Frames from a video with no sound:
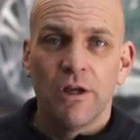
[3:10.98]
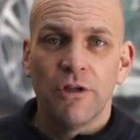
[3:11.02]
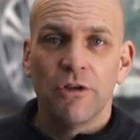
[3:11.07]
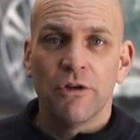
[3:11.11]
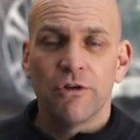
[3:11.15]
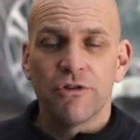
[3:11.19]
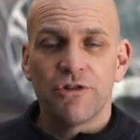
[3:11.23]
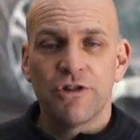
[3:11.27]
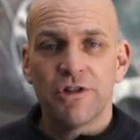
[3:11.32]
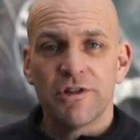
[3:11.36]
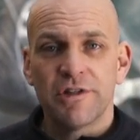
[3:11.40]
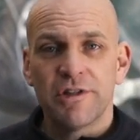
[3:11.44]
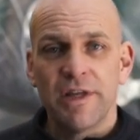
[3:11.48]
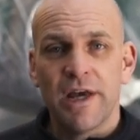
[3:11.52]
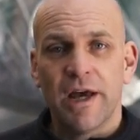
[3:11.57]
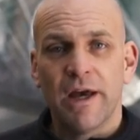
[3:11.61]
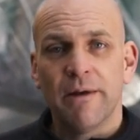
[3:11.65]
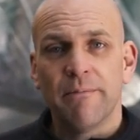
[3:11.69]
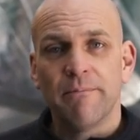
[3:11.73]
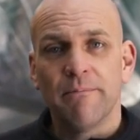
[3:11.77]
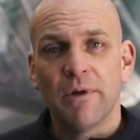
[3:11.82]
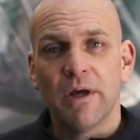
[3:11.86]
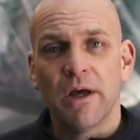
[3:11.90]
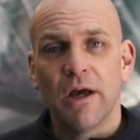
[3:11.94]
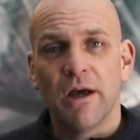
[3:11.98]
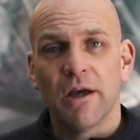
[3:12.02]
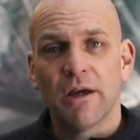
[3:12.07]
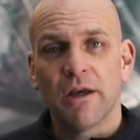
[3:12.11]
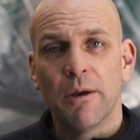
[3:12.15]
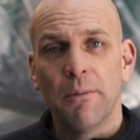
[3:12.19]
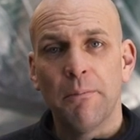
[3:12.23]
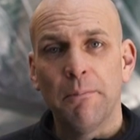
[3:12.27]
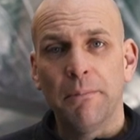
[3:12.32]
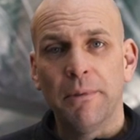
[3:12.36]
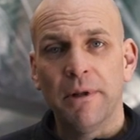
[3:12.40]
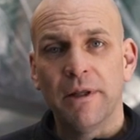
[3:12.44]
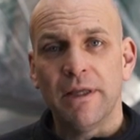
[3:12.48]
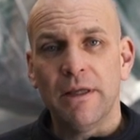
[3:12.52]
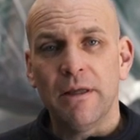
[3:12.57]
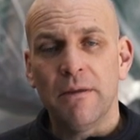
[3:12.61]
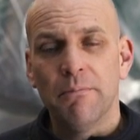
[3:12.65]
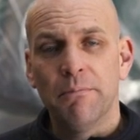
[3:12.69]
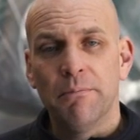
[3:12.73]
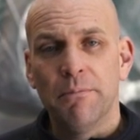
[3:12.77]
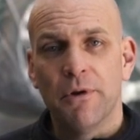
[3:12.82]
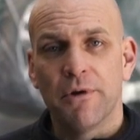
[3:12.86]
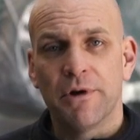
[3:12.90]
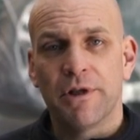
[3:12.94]
Not just that, a
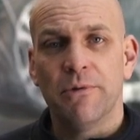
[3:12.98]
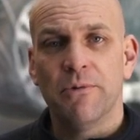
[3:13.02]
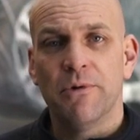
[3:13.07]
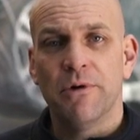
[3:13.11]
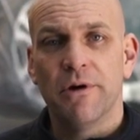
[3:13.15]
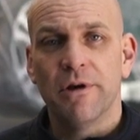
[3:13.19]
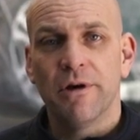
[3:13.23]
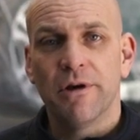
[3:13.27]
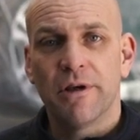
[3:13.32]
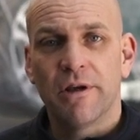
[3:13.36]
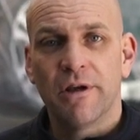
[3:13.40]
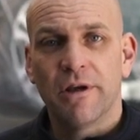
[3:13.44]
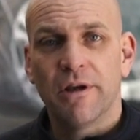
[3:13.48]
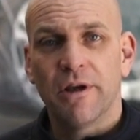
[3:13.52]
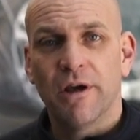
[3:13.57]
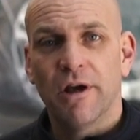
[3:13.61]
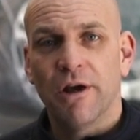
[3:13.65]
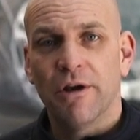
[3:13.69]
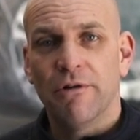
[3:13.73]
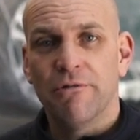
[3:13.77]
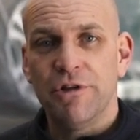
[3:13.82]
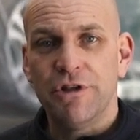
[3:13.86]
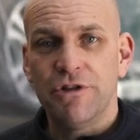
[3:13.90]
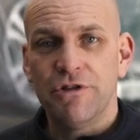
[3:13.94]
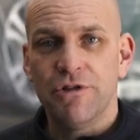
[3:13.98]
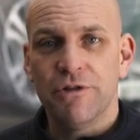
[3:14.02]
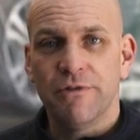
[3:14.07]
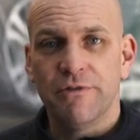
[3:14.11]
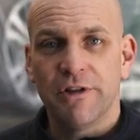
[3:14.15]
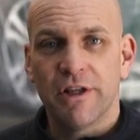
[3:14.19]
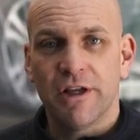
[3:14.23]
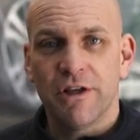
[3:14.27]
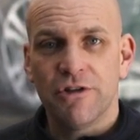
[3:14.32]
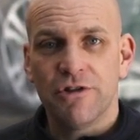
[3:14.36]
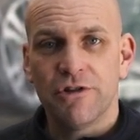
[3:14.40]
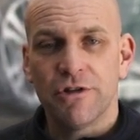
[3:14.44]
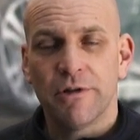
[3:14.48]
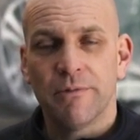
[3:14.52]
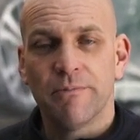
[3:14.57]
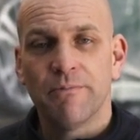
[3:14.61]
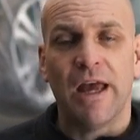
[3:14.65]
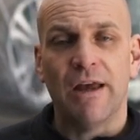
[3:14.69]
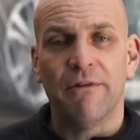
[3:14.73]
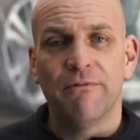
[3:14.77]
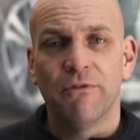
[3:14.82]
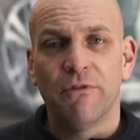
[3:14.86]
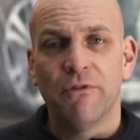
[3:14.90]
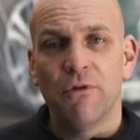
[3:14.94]
complete bodywork rejuvenation,
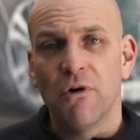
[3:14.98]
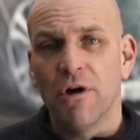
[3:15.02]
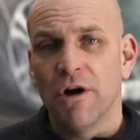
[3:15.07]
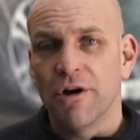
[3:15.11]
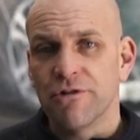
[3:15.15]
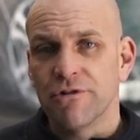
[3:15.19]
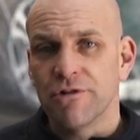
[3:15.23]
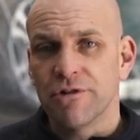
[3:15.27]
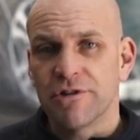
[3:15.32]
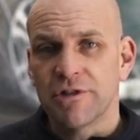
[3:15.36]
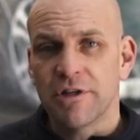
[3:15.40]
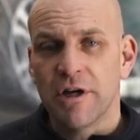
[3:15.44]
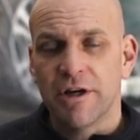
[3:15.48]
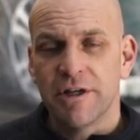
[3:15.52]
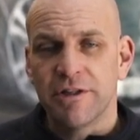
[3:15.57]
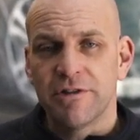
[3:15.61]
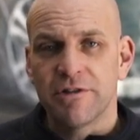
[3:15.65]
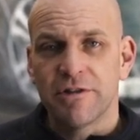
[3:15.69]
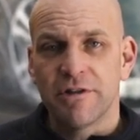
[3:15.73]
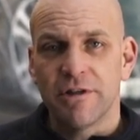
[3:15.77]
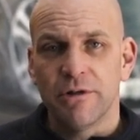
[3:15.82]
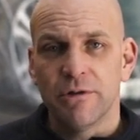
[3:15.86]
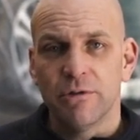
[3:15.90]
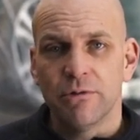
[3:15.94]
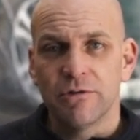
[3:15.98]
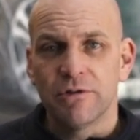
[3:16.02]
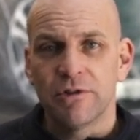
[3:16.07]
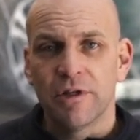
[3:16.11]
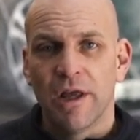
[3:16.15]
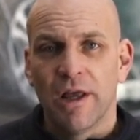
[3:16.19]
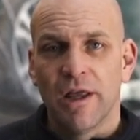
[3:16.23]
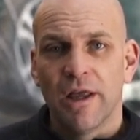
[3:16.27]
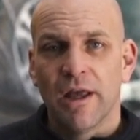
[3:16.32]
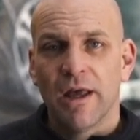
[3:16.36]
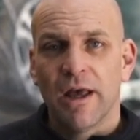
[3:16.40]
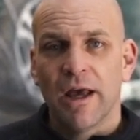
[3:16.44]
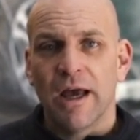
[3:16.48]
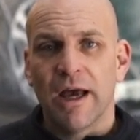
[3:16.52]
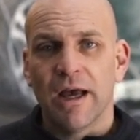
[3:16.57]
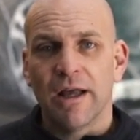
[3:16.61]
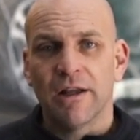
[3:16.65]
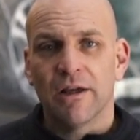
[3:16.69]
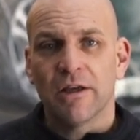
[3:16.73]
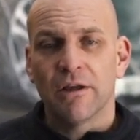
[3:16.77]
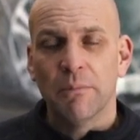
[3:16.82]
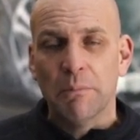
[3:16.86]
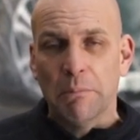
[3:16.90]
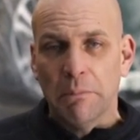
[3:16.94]
M400 side sills, and
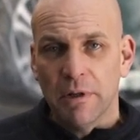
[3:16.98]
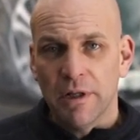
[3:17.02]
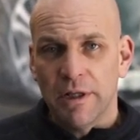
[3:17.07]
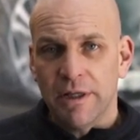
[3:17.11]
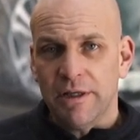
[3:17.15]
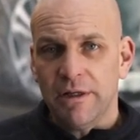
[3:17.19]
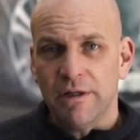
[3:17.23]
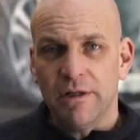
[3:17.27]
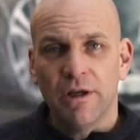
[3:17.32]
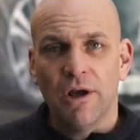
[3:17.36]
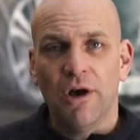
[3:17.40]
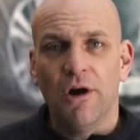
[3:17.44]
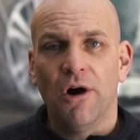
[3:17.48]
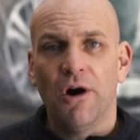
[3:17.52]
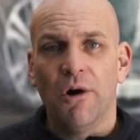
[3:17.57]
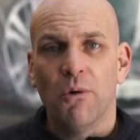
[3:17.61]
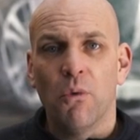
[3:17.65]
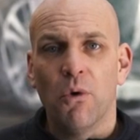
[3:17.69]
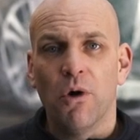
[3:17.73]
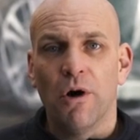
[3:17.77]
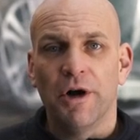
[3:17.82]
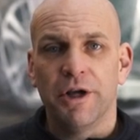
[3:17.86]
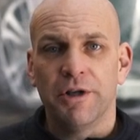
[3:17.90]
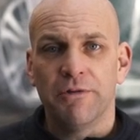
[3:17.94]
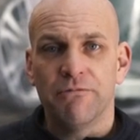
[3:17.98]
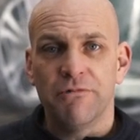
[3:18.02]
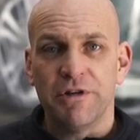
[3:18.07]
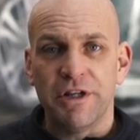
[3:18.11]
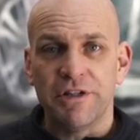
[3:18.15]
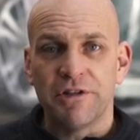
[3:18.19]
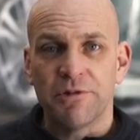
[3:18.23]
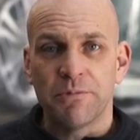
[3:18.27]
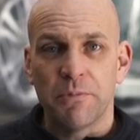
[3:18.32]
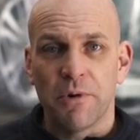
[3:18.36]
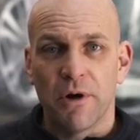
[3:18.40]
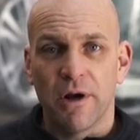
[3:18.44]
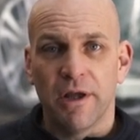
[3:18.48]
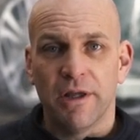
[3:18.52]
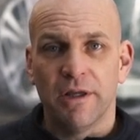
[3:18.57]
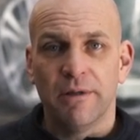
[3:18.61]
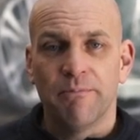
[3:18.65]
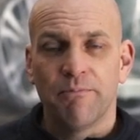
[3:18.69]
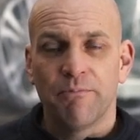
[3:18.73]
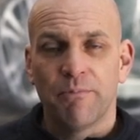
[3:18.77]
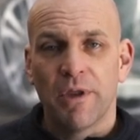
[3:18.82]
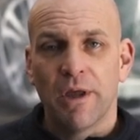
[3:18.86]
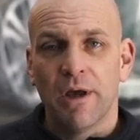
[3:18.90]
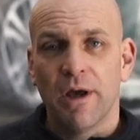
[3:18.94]
a complete car-wide respray.
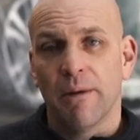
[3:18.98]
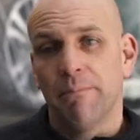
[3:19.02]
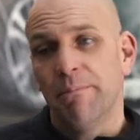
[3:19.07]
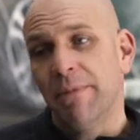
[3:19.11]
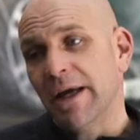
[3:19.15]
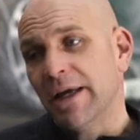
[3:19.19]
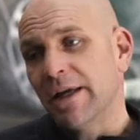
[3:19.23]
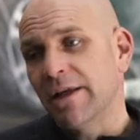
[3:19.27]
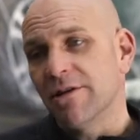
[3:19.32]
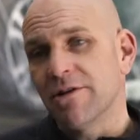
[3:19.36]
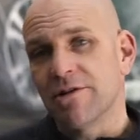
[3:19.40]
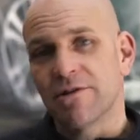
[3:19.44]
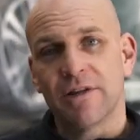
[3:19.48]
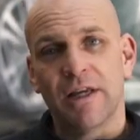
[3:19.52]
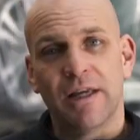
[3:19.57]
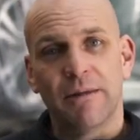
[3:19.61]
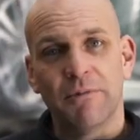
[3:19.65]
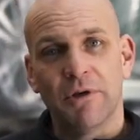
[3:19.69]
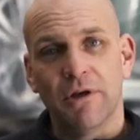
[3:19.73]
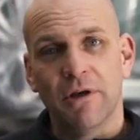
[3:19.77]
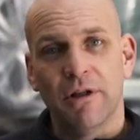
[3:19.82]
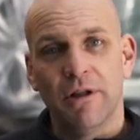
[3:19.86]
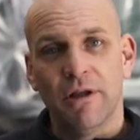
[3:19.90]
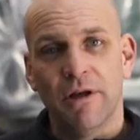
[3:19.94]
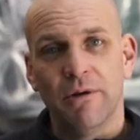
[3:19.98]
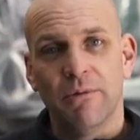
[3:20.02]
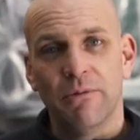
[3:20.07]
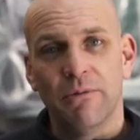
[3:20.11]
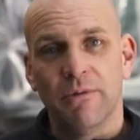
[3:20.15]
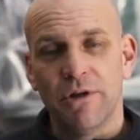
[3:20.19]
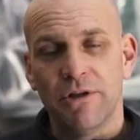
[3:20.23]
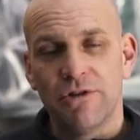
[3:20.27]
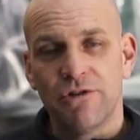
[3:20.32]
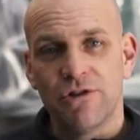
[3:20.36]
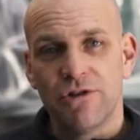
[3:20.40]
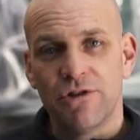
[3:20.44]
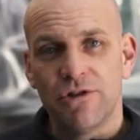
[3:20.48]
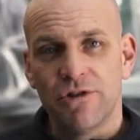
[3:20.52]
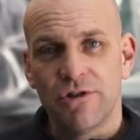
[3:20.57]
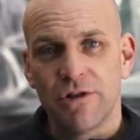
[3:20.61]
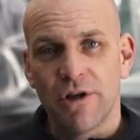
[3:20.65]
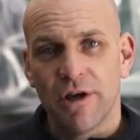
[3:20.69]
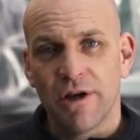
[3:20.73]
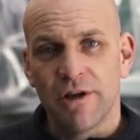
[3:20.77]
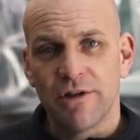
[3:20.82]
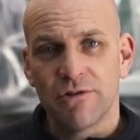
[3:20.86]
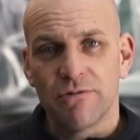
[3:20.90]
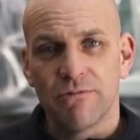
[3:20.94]
Back in the same colour, which
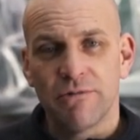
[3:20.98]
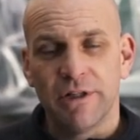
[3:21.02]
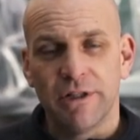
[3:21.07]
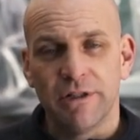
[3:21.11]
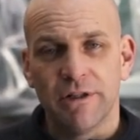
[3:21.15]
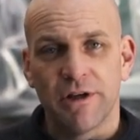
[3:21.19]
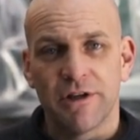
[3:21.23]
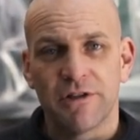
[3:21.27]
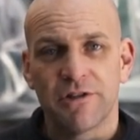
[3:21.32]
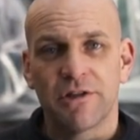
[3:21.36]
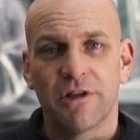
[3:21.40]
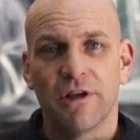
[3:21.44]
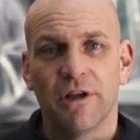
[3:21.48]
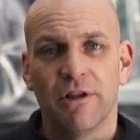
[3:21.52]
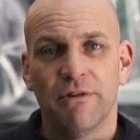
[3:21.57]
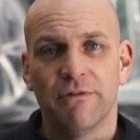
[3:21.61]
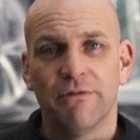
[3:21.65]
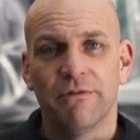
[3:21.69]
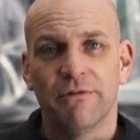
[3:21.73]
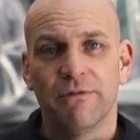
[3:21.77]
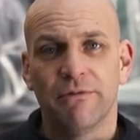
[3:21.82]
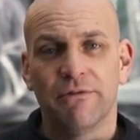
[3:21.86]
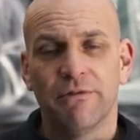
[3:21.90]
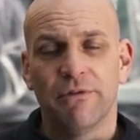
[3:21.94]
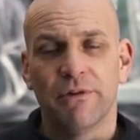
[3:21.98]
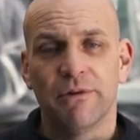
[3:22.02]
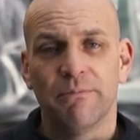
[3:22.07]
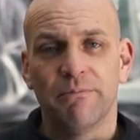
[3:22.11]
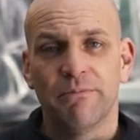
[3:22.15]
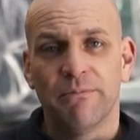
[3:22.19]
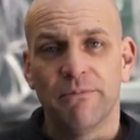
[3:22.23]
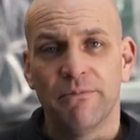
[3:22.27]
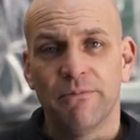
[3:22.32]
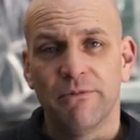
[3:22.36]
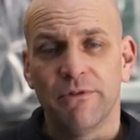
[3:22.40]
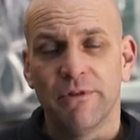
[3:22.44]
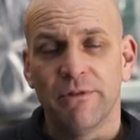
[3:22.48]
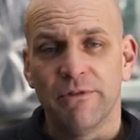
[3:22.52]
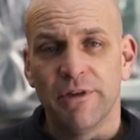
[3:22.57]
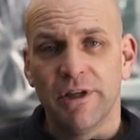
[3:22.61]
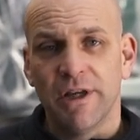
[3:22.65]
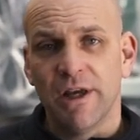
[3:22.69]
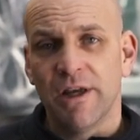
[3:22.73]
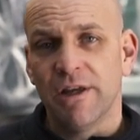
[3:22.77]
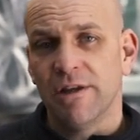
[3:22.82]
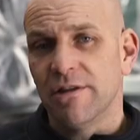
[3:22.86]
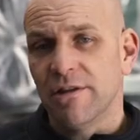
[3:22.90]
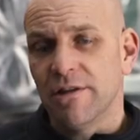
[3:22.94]
is a really nice colour for
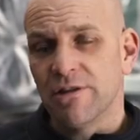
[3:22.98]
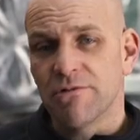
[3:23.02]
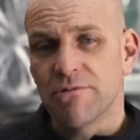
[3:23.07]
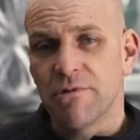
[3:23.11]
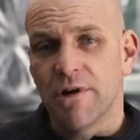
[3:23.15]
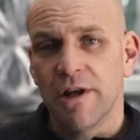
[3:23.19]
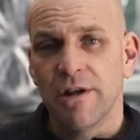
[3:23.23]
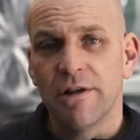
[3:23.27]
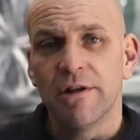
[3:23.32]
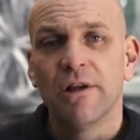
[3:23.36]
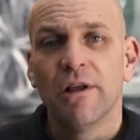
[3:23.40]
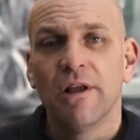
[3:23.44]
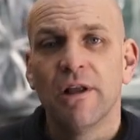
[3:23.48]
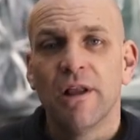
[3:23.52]
V8, this red.